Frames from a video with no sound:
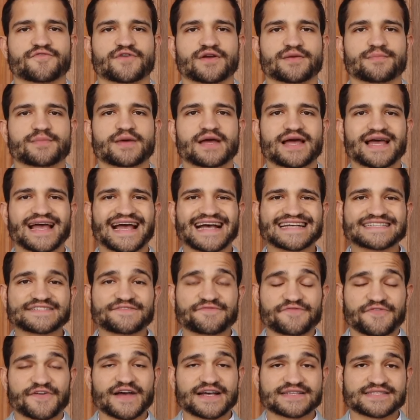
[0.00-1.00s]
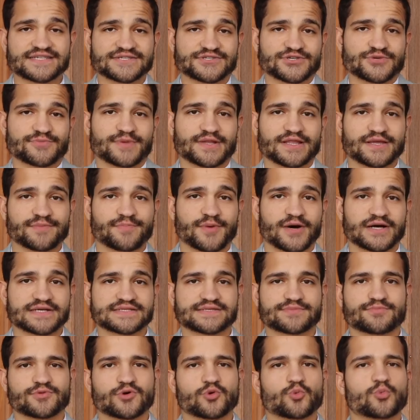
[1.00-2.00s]
frame, as fast as humanly
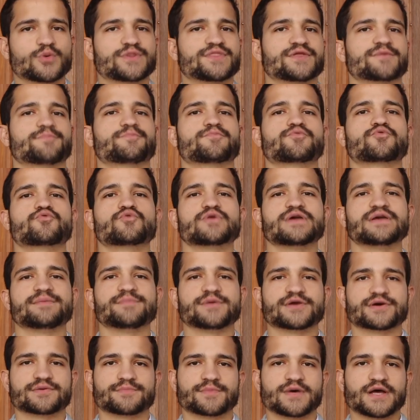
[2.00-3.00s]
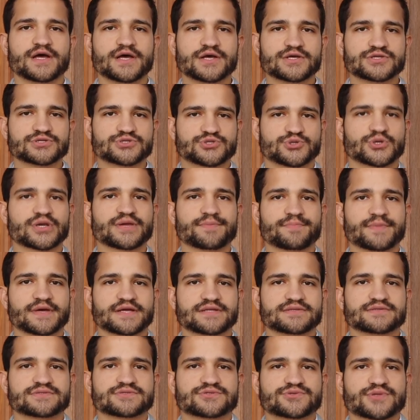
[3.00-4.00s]
possible, with the premium
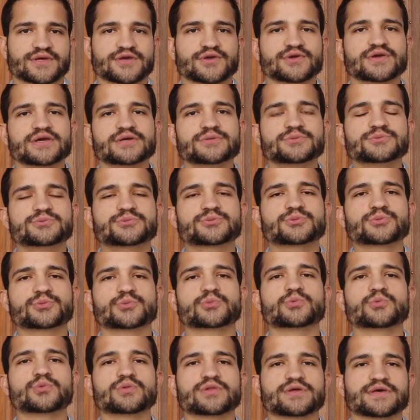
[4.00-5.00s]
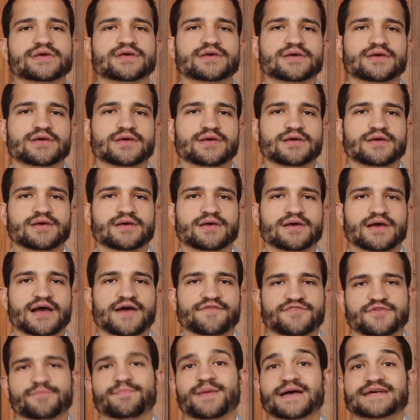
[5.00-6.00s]
treatment so that you can truly
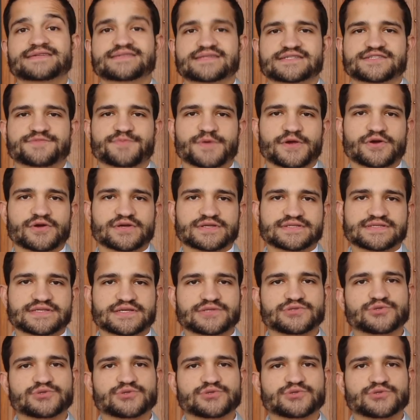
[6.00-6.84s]
have the best experience